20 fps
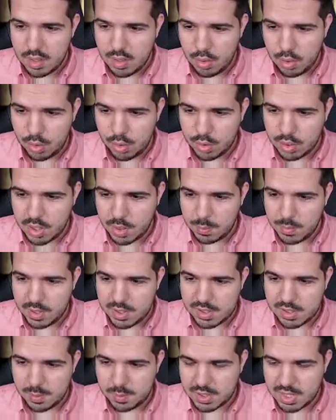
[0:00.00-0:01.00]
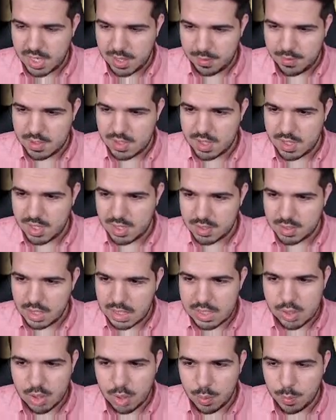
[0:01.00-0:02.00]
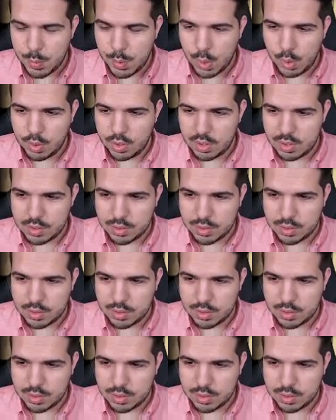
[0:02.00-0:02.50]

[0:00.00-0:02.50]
or you can play some Scavengers and your opponent